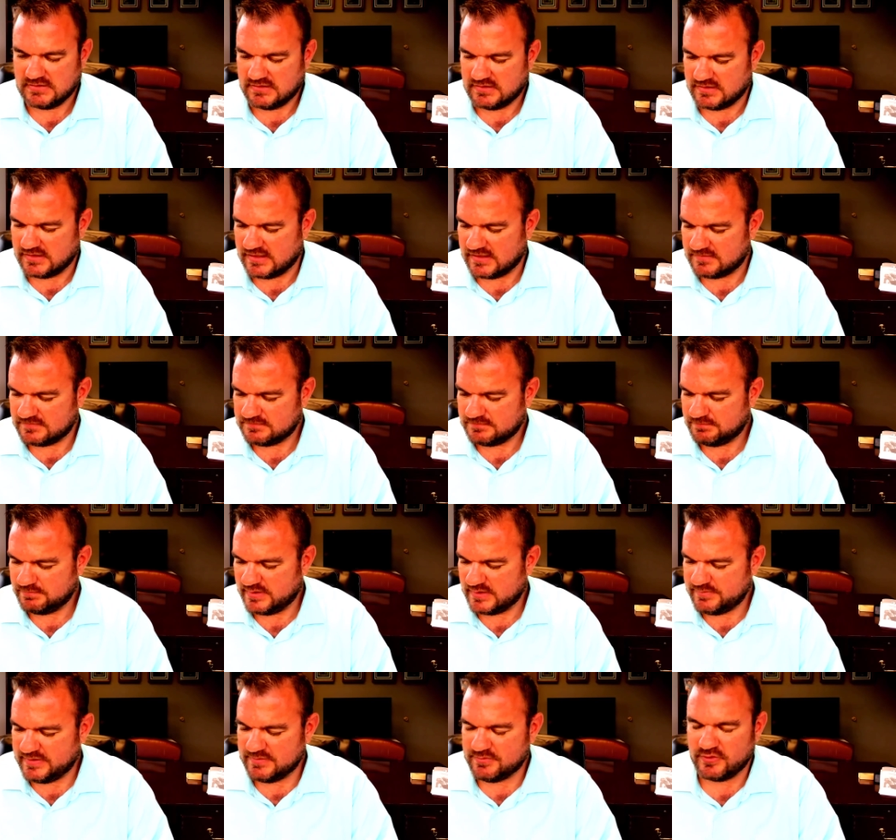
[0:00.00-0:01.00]

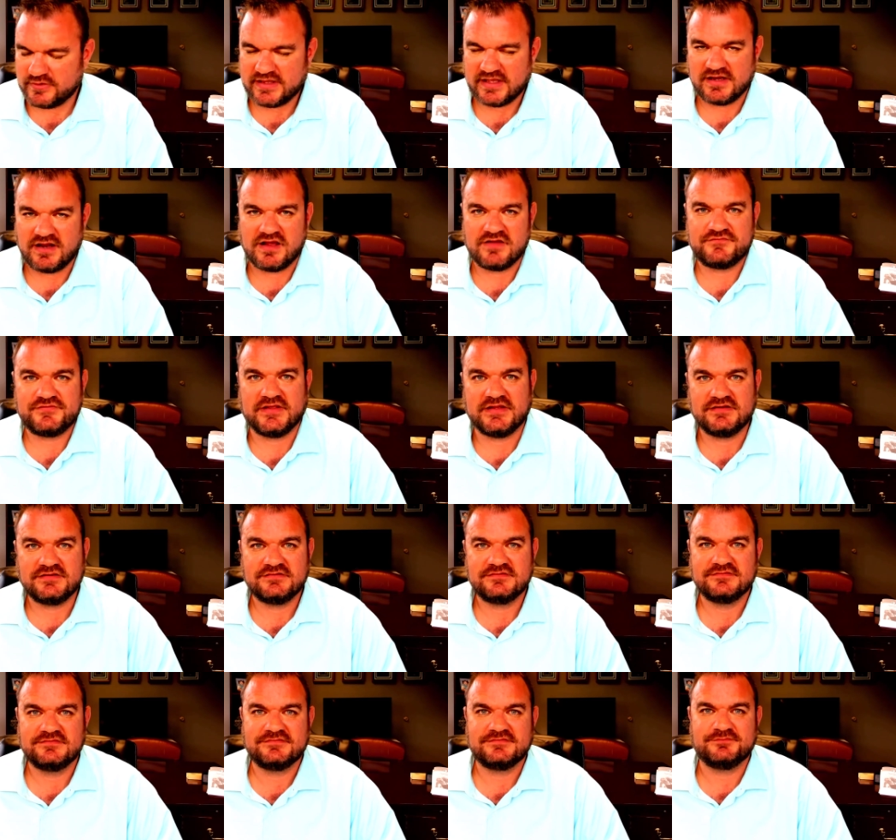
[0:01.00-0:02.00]
But people can often
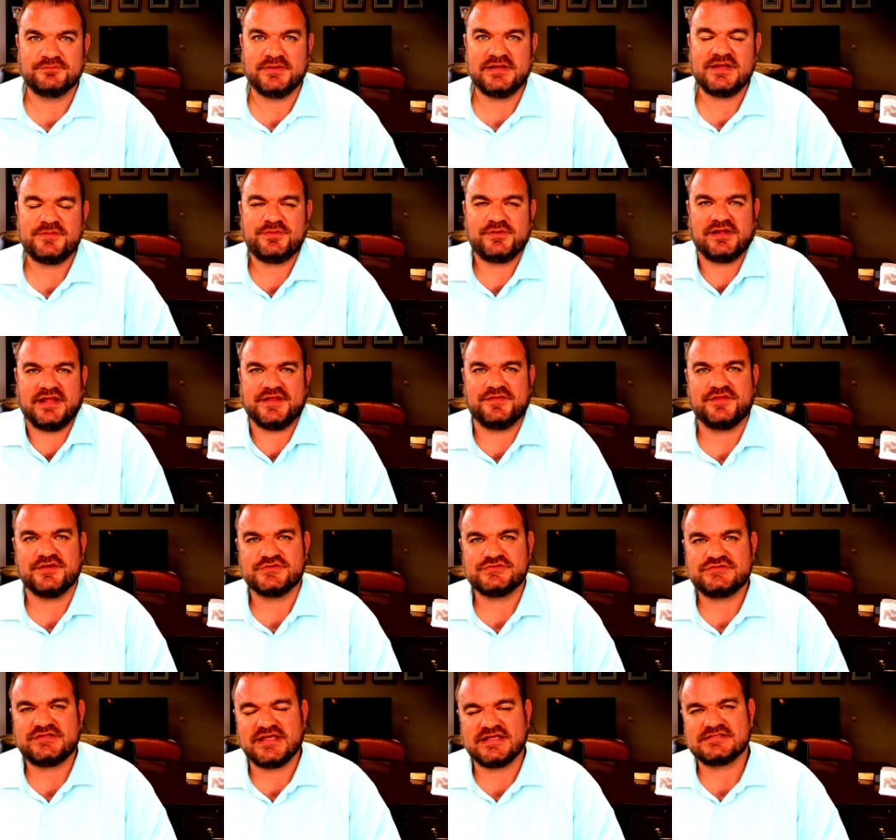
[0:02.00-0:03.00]
manipulate
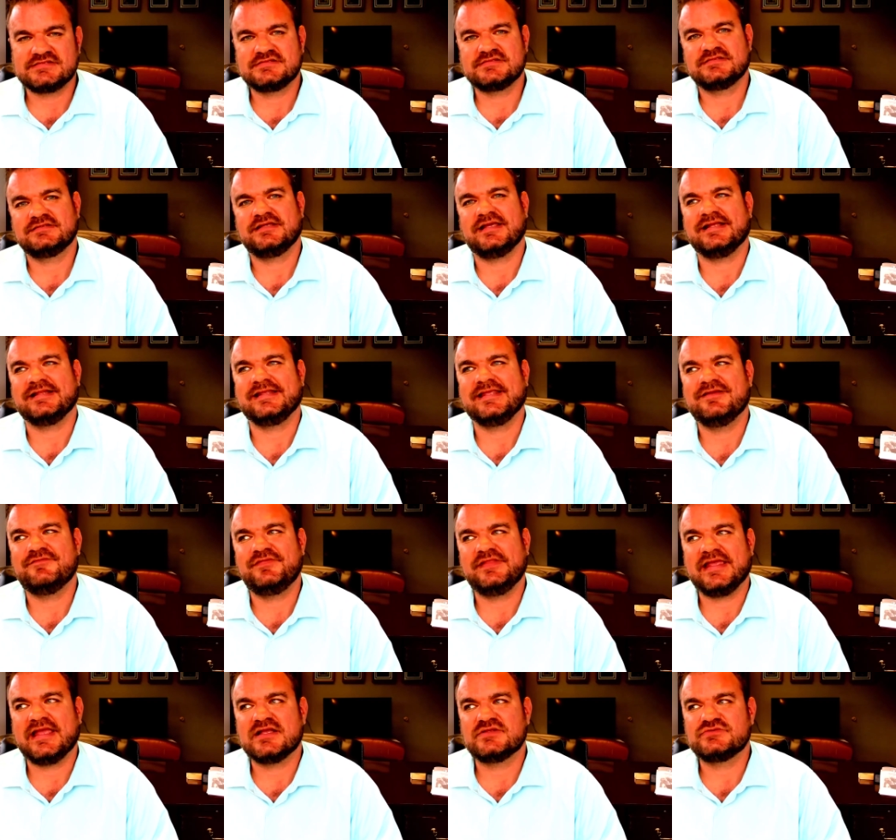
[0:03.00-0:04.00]
those tests and give
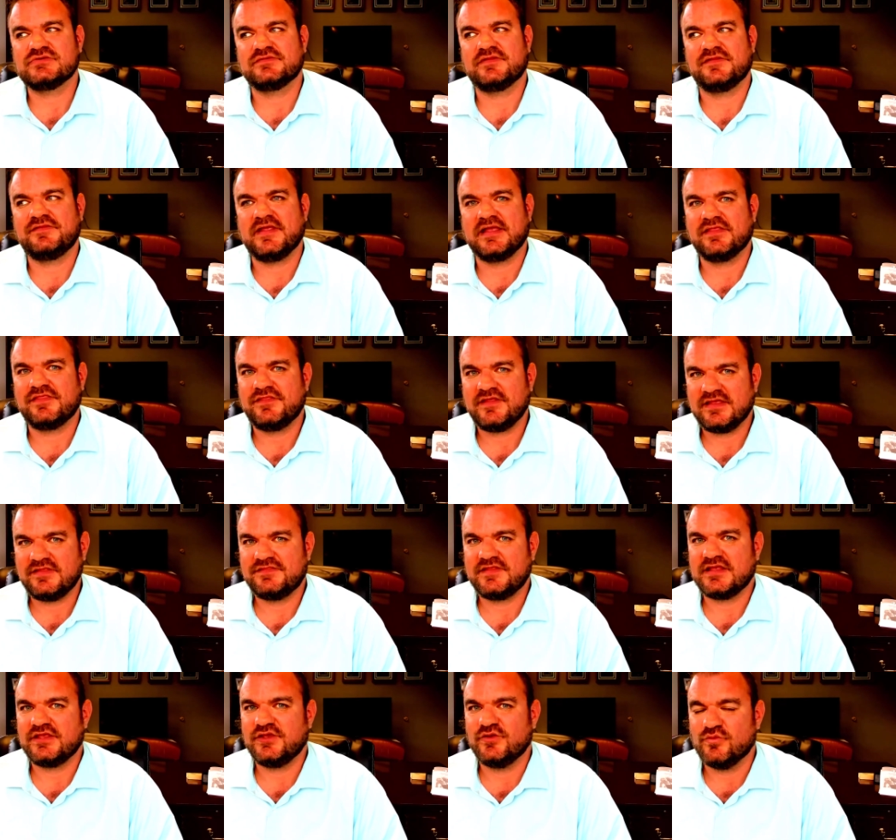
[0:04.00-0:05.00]
the answer that they
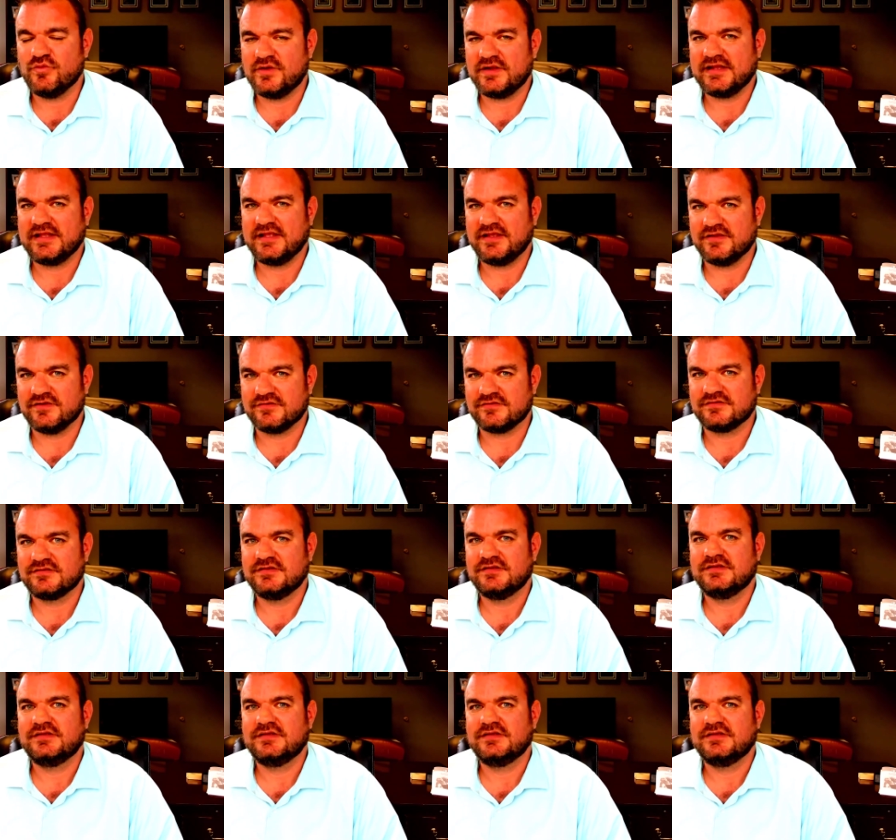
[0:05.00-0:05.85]
think that you want to hear,